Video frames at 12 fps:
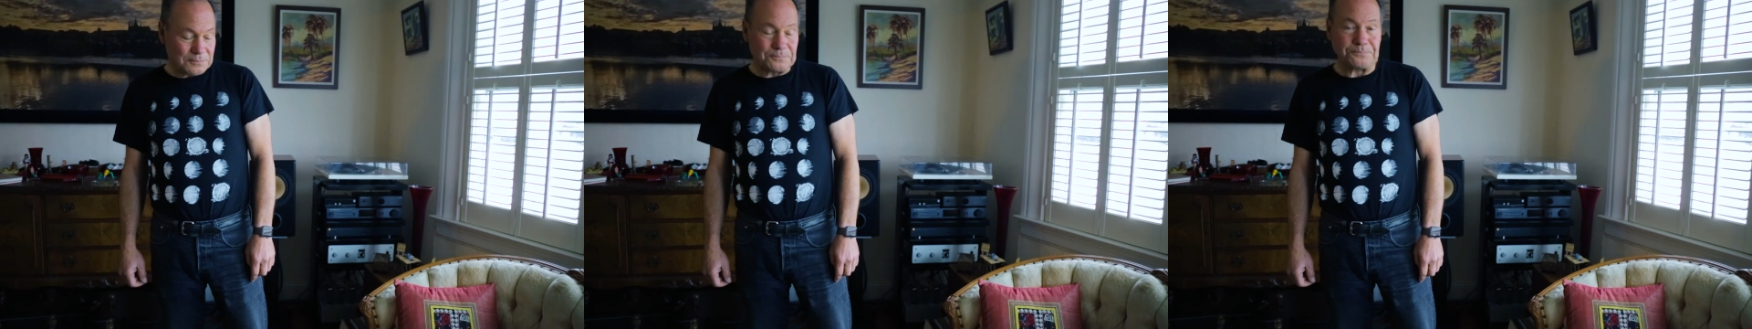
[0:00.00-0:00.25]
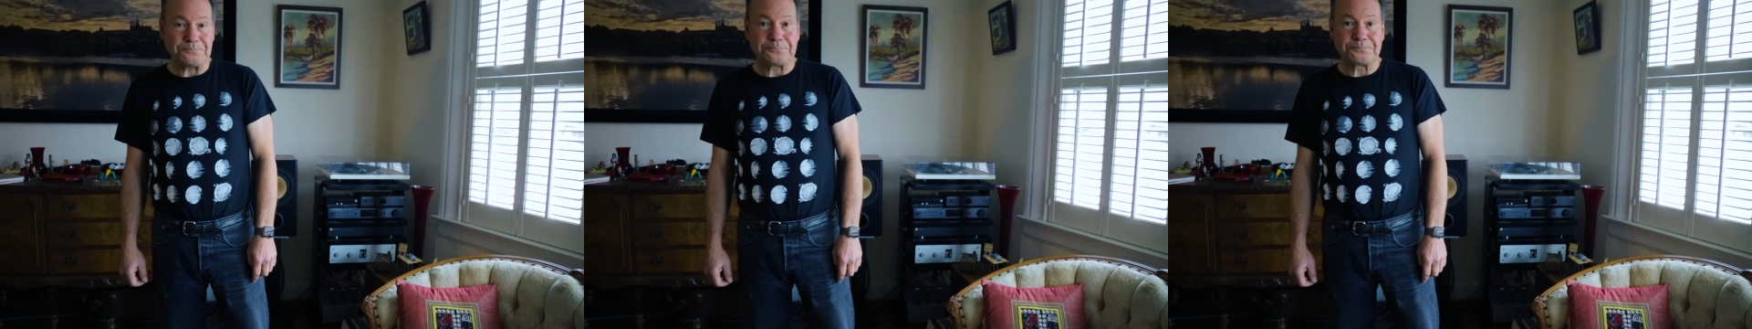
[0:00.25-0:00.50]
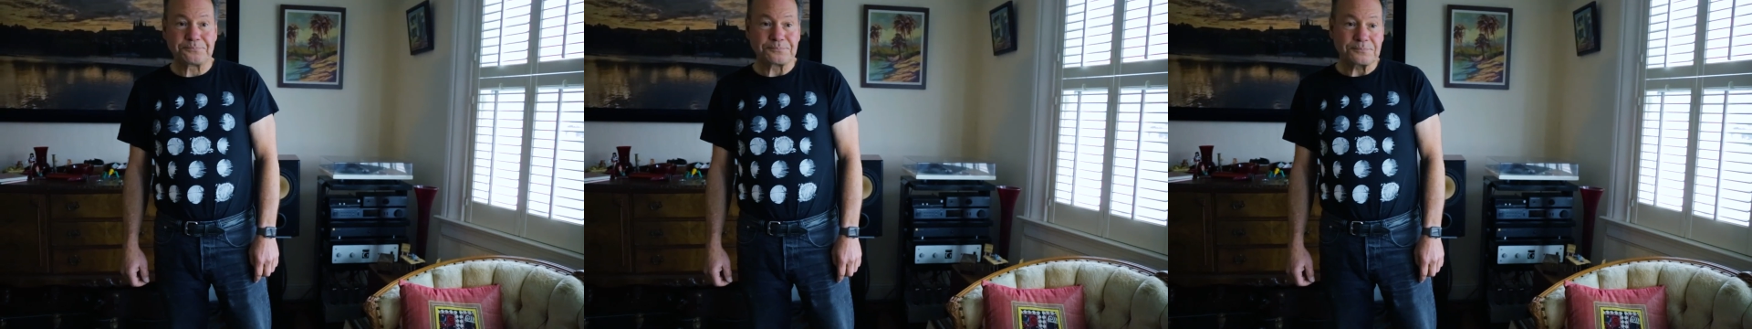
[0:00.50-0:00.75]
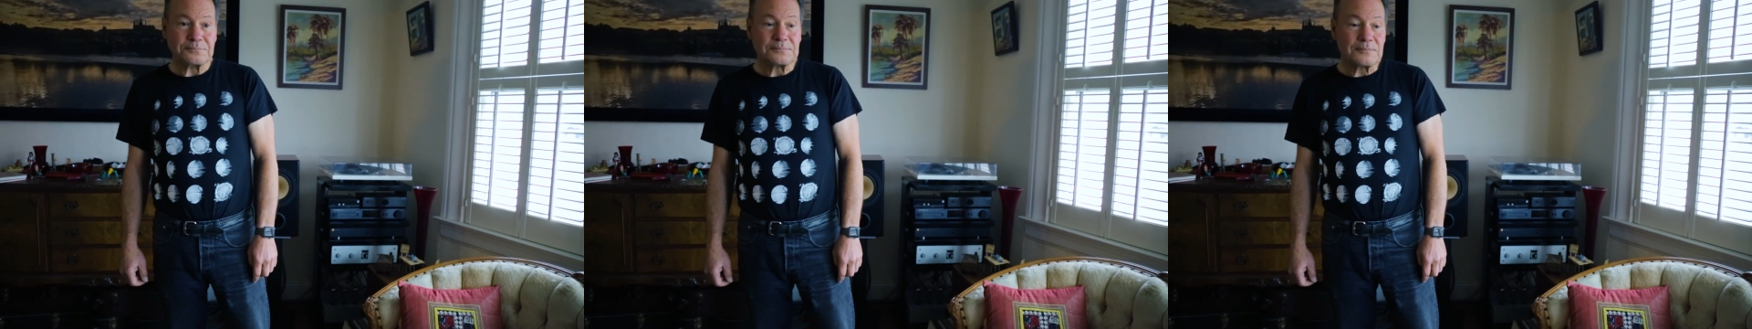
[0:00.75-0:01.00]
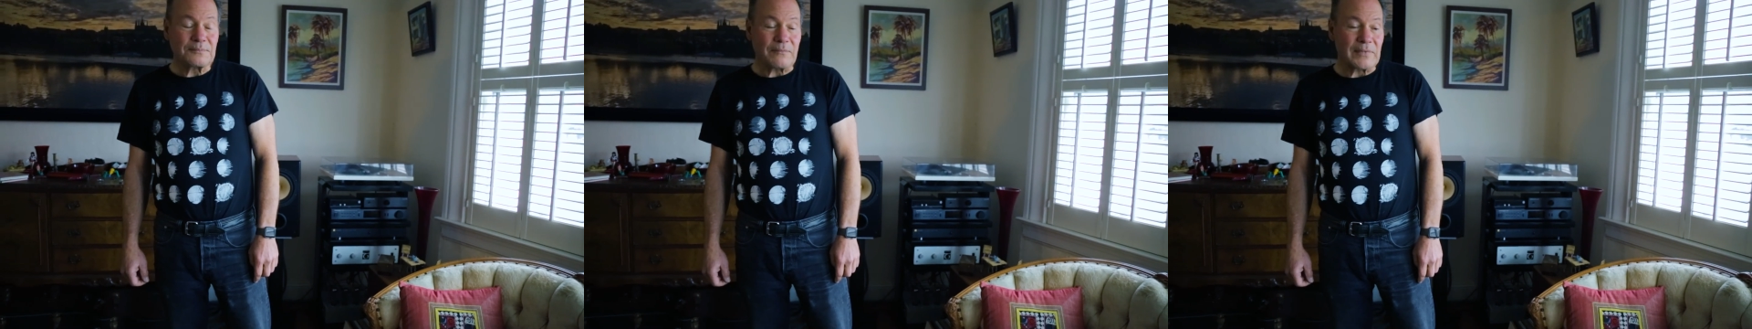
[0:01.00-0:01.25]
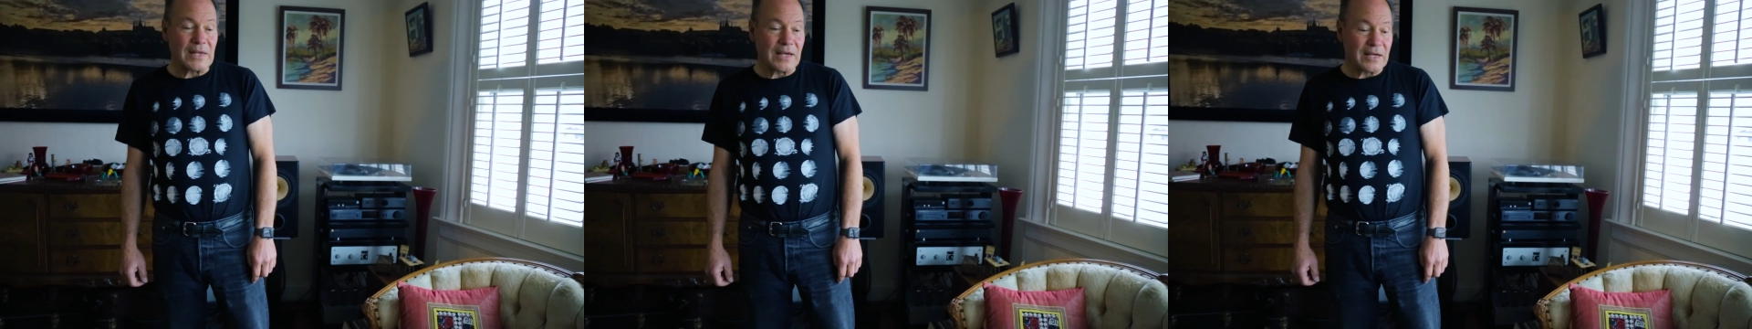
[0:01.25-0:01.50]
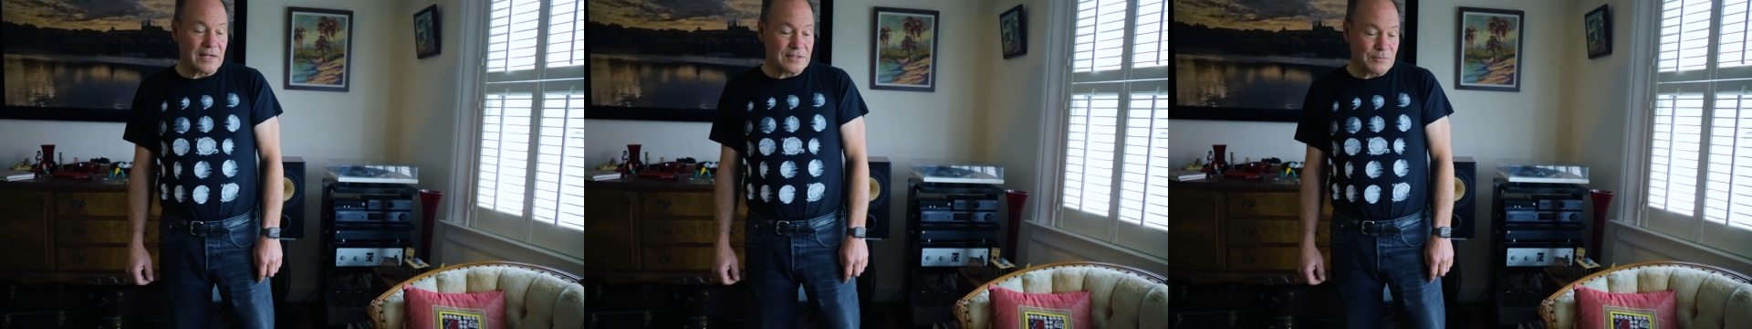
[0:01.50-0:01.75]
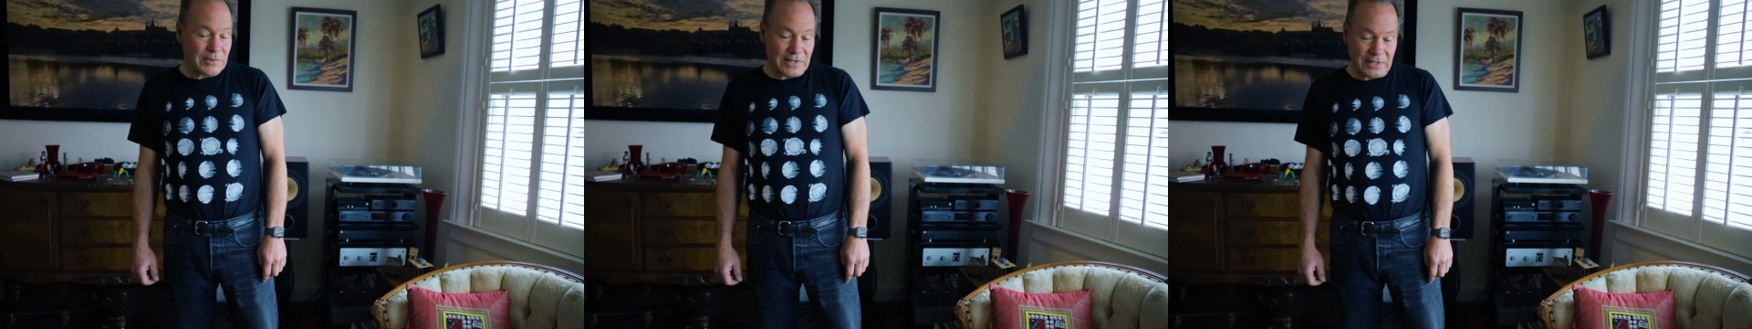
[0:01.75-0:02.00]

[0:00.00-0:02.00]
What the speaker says: amazing. Yeah, that's